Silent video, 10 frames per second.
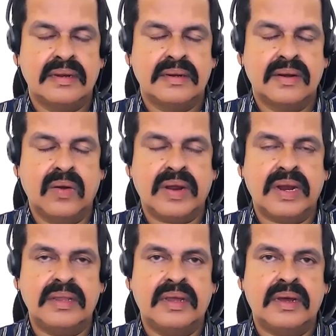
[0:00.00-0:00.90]
look
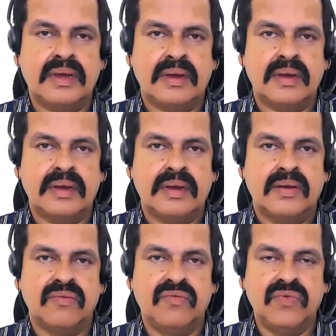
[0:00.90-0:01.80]
at the
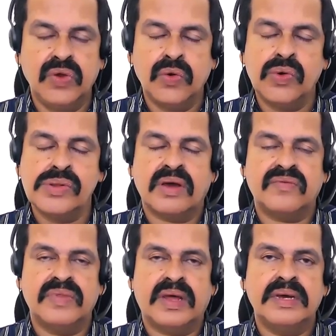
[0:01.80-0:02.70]
views
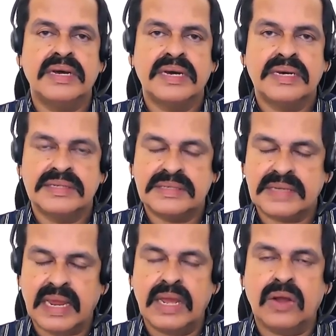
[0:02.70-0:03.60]
of the
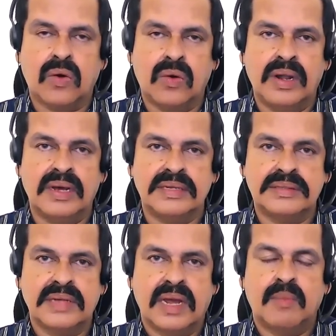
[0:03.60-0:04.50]
stakeholders.
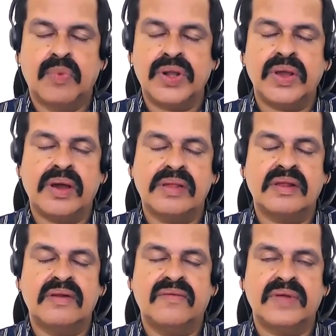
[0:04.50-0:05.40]
Put
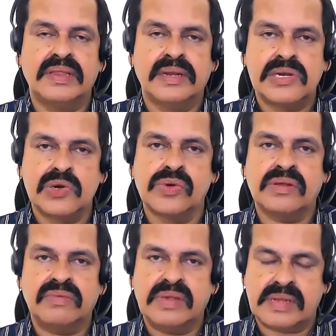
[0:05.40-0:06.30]
yourself in the shoes
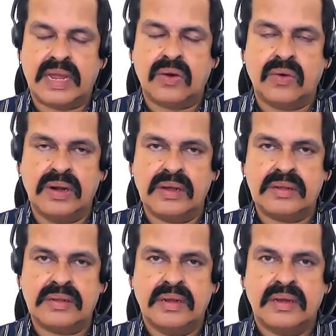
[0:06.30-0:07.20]
of the
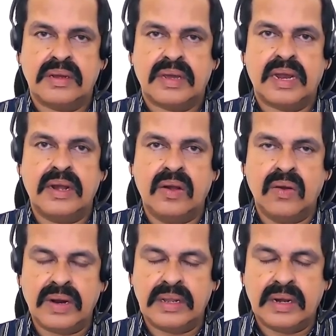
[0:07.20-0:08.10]
stakeholders and
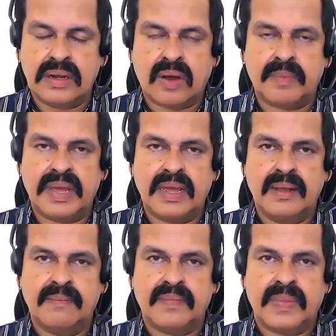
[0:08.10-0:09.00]
look at the topic
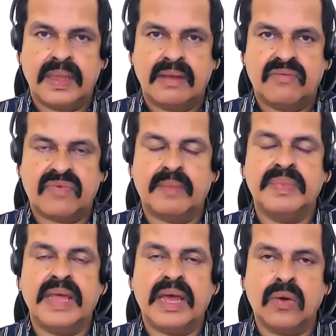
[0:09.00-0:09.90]

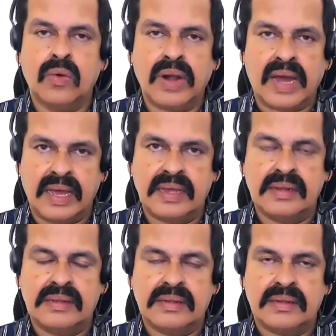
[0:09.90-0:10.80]
from their own
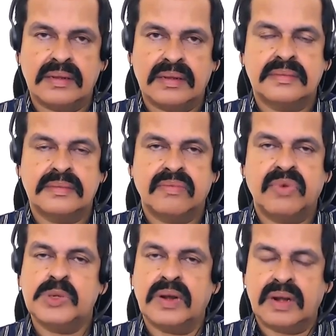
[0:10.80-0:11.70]
eyes,
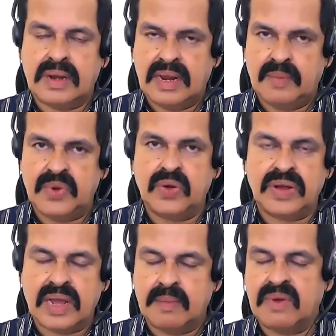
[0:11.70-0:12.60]
which will help you
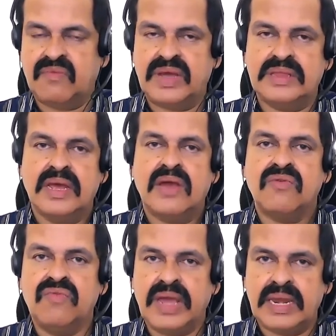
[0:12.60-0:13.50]
to come up with
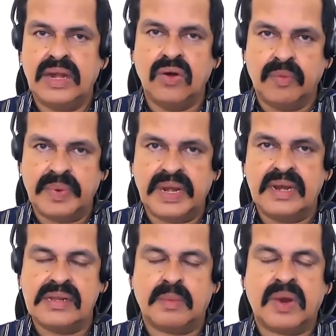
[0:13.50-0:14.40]
varied
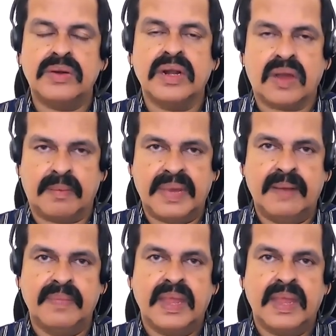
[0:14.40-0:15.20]
opinions about the topic.